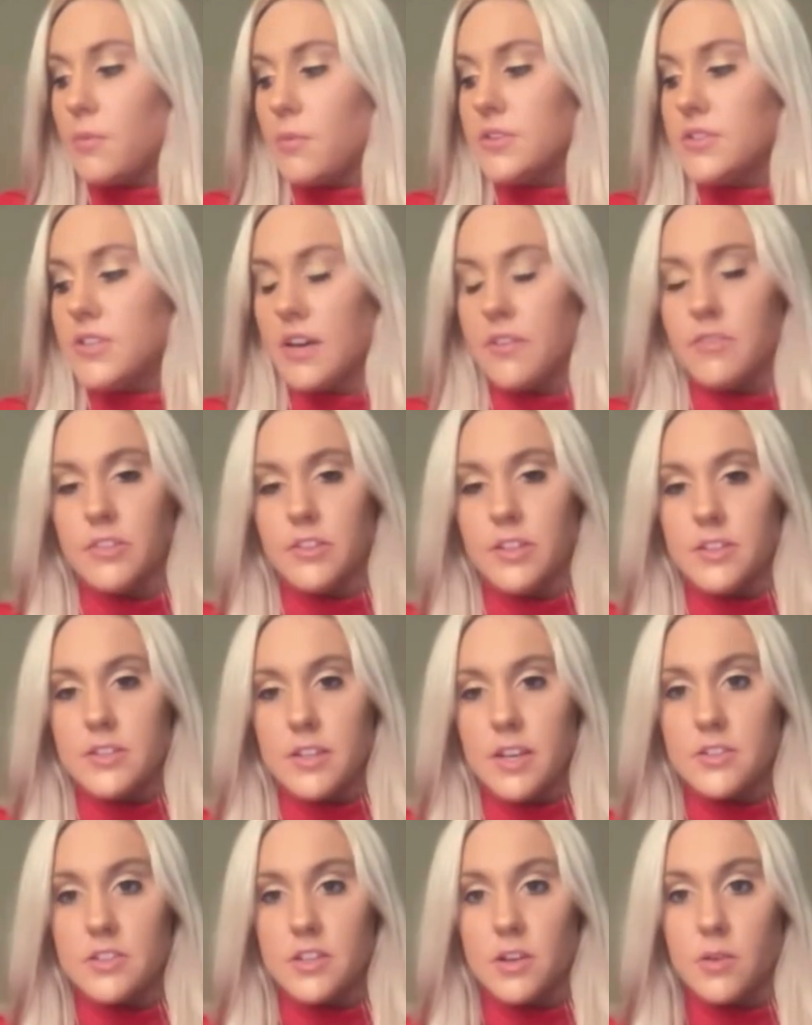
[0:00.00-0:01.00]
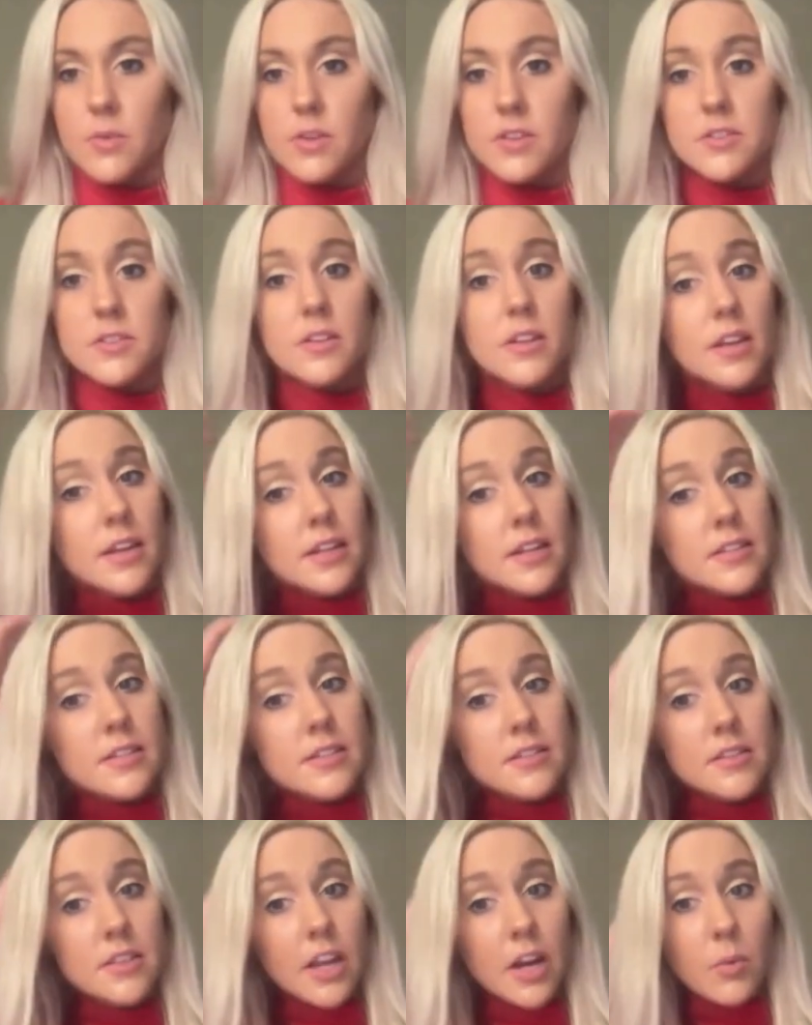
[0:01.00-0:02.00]
I would definitely say so.
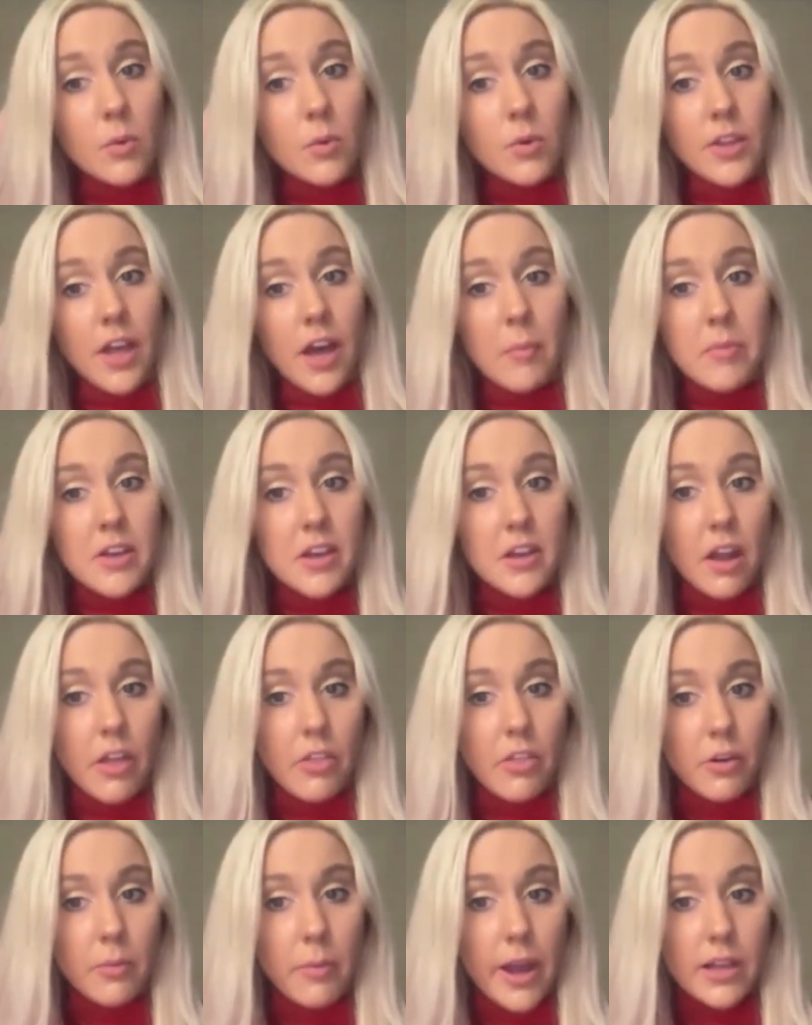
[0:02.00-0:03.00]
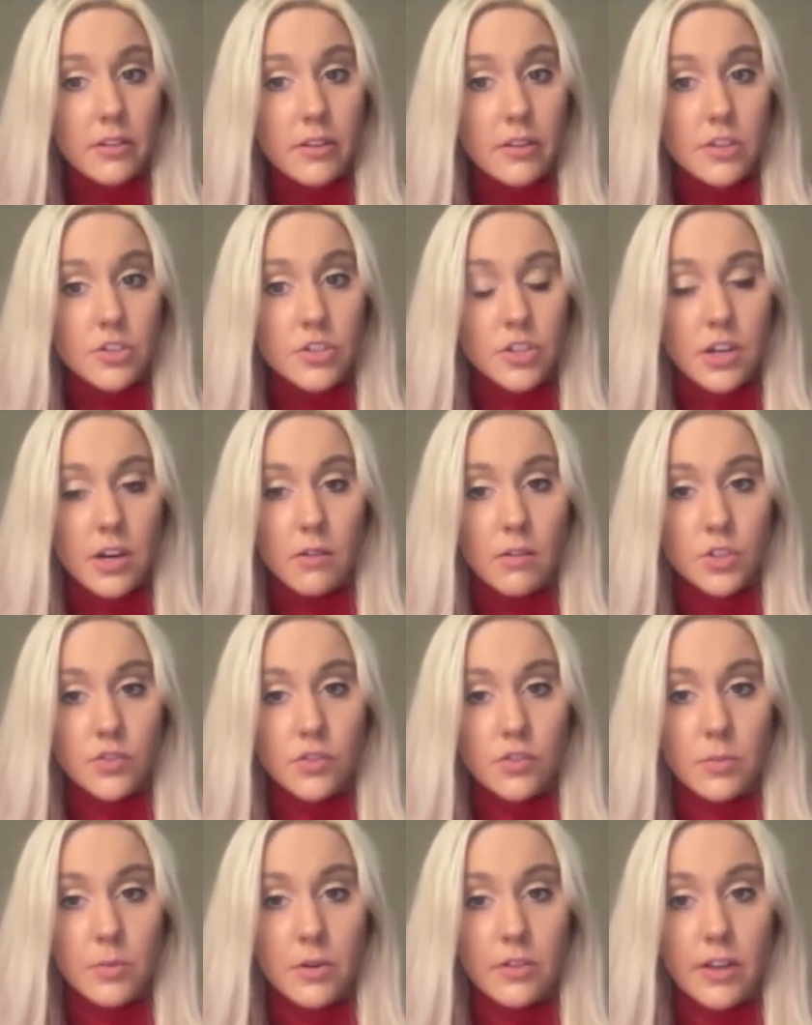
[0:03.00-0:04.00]
It's there will not be another Mike Leach in
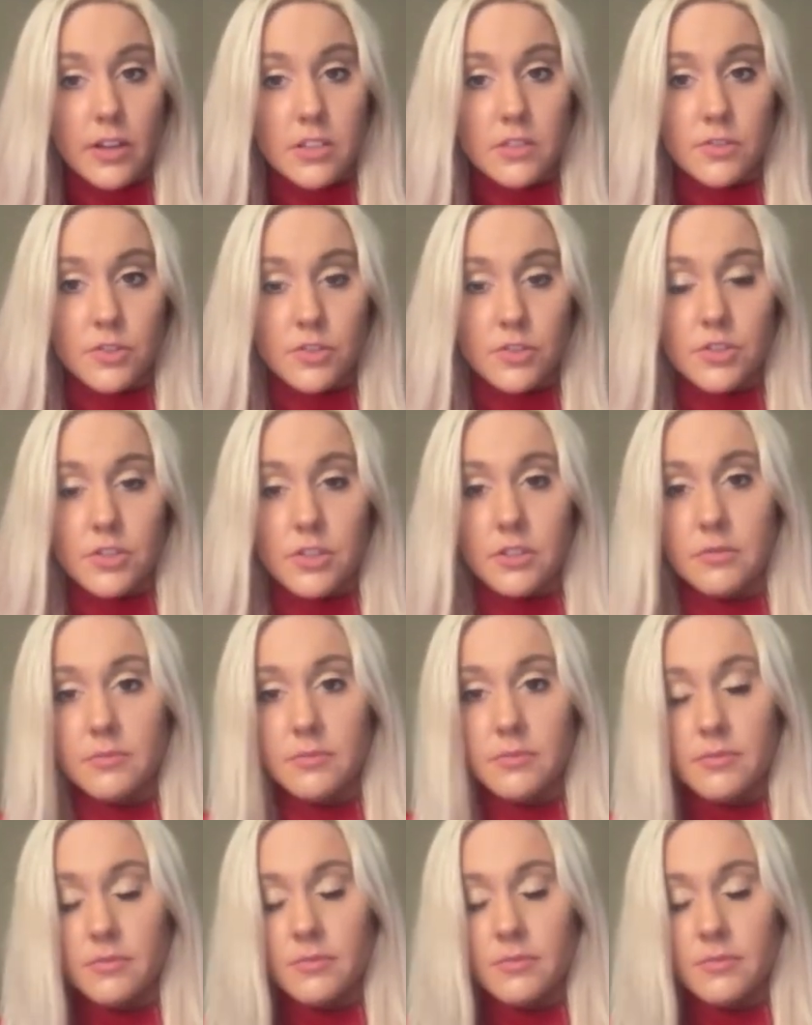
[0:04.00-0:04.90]
college football, that's for sure.